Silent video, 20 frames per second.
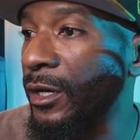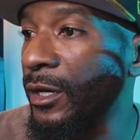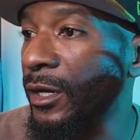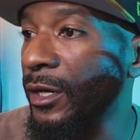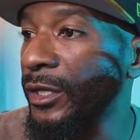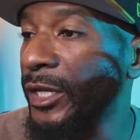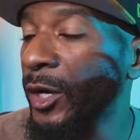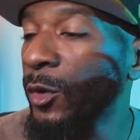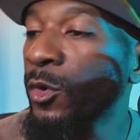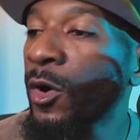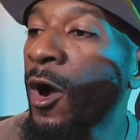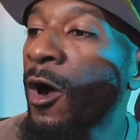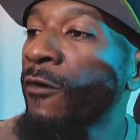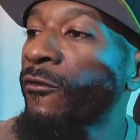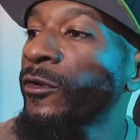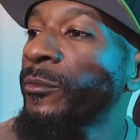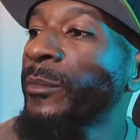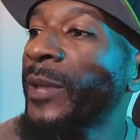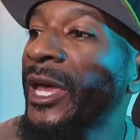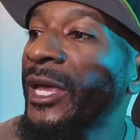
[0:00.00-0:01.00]
they were
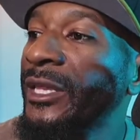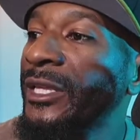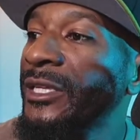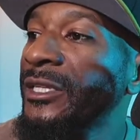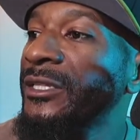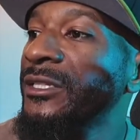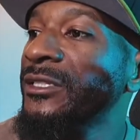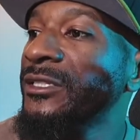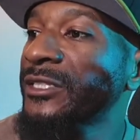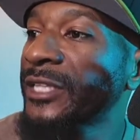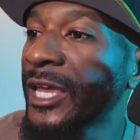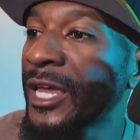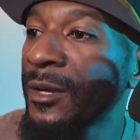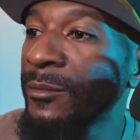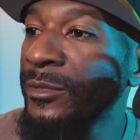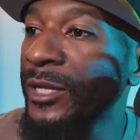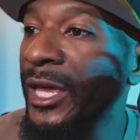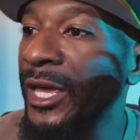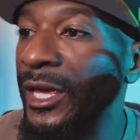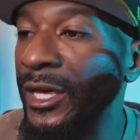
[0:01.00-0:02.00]
offering mainly the same
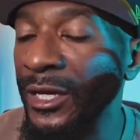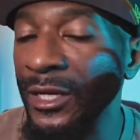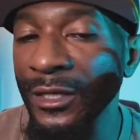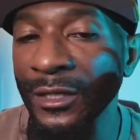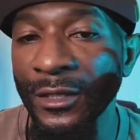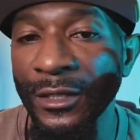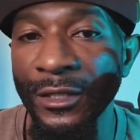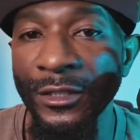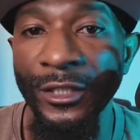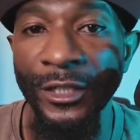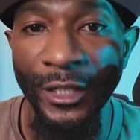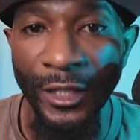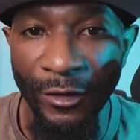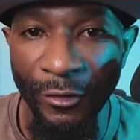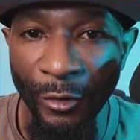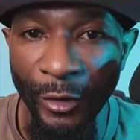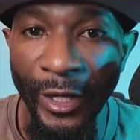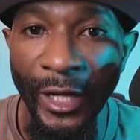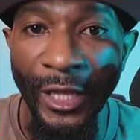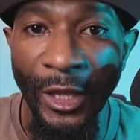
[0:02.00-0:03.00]
day
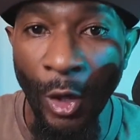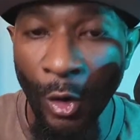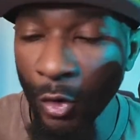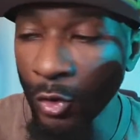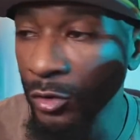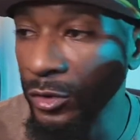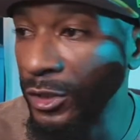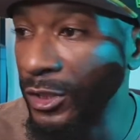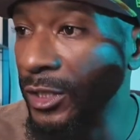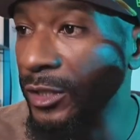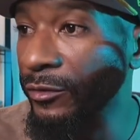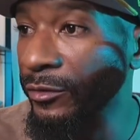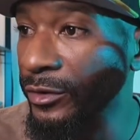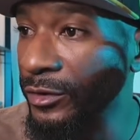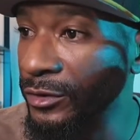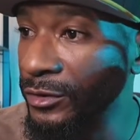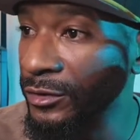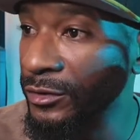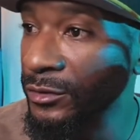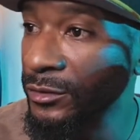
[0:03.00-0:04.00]
delivery and local
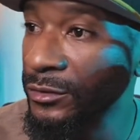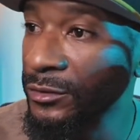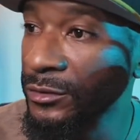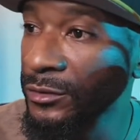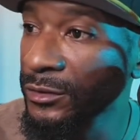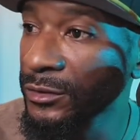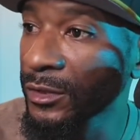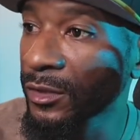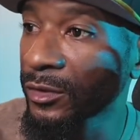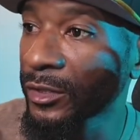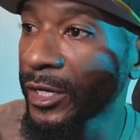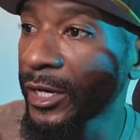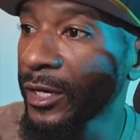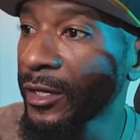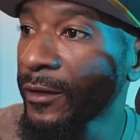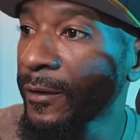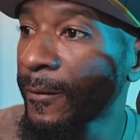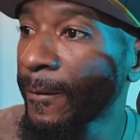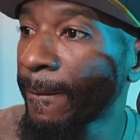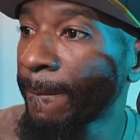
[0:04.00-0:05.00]
deliveries,
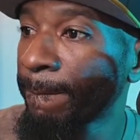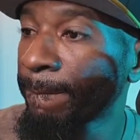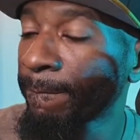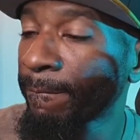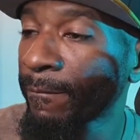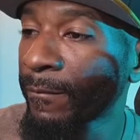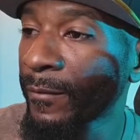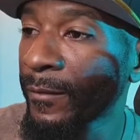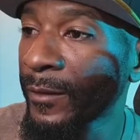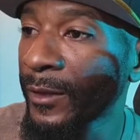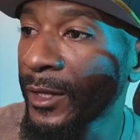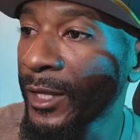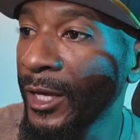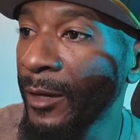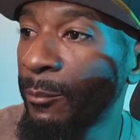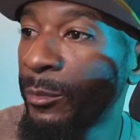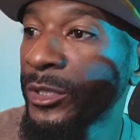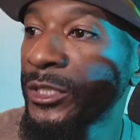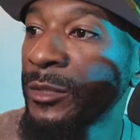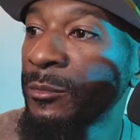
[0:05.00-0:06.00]
okay.
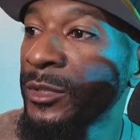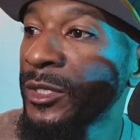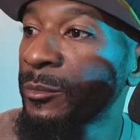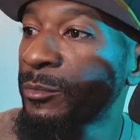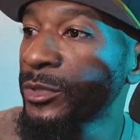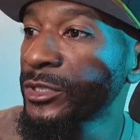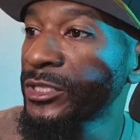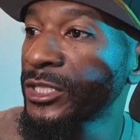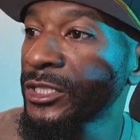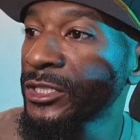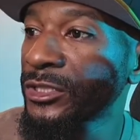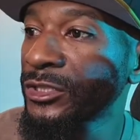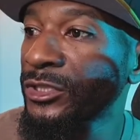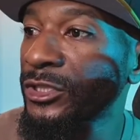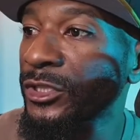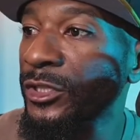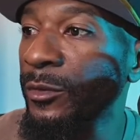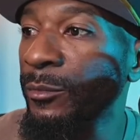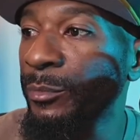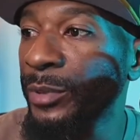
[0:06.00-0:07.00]
It put them in a position to
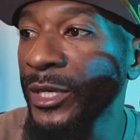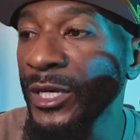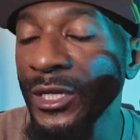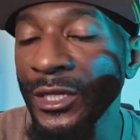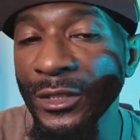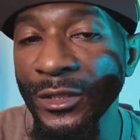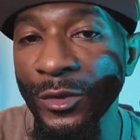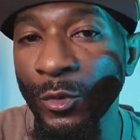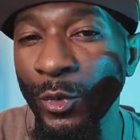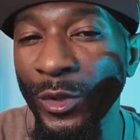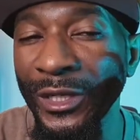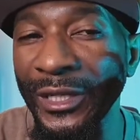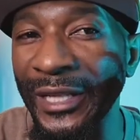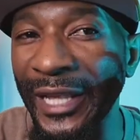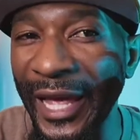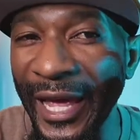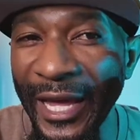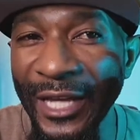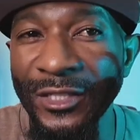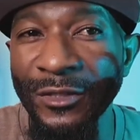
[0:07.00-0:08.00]
compete with
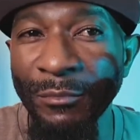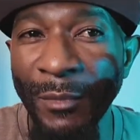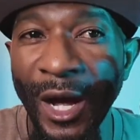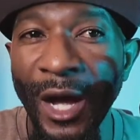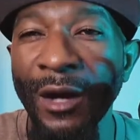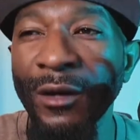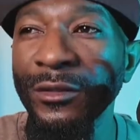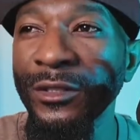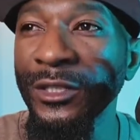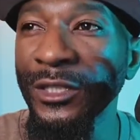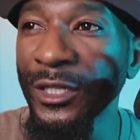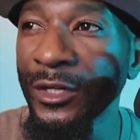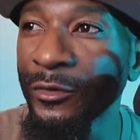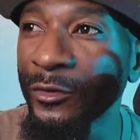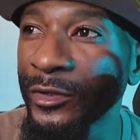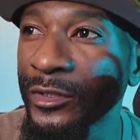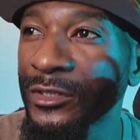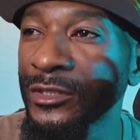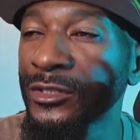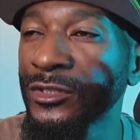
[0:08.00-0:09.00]
last mile
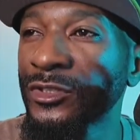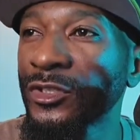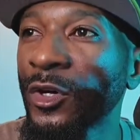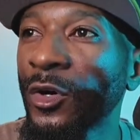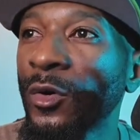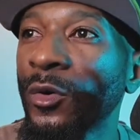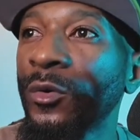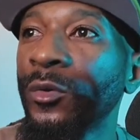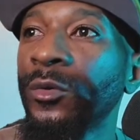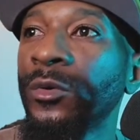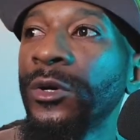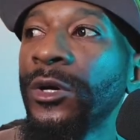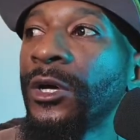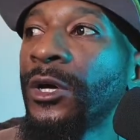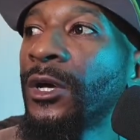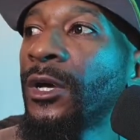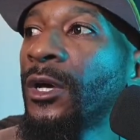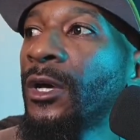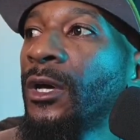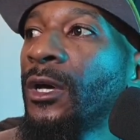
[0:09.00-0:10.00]
deliveries. And so
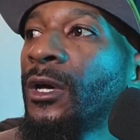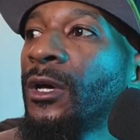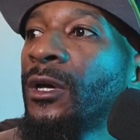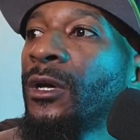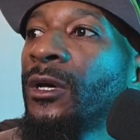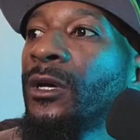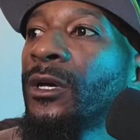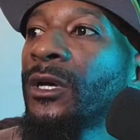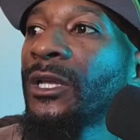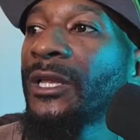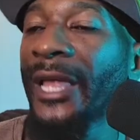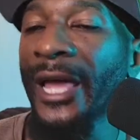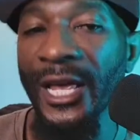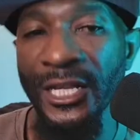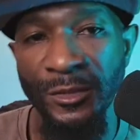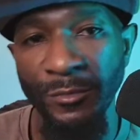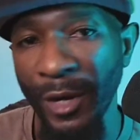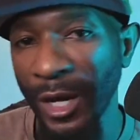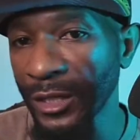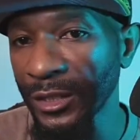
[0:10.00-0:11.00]

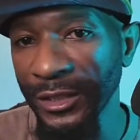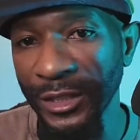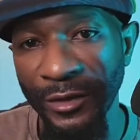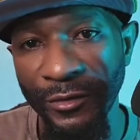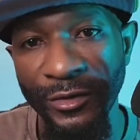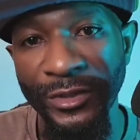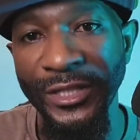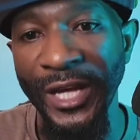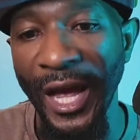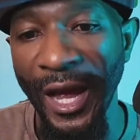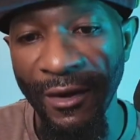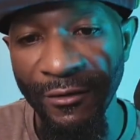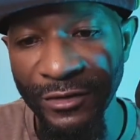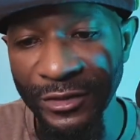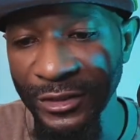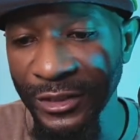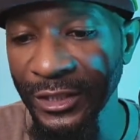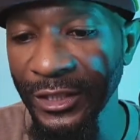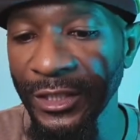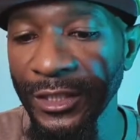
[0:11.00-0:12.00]
last mile deliveries
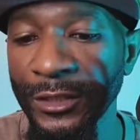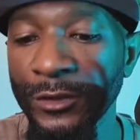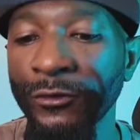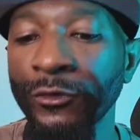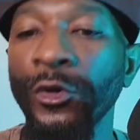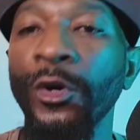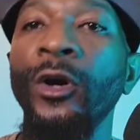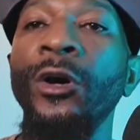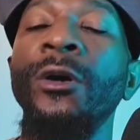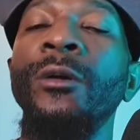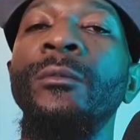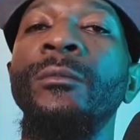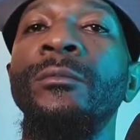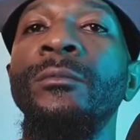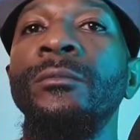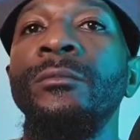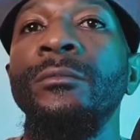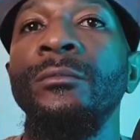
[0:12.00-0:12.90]
obviously is from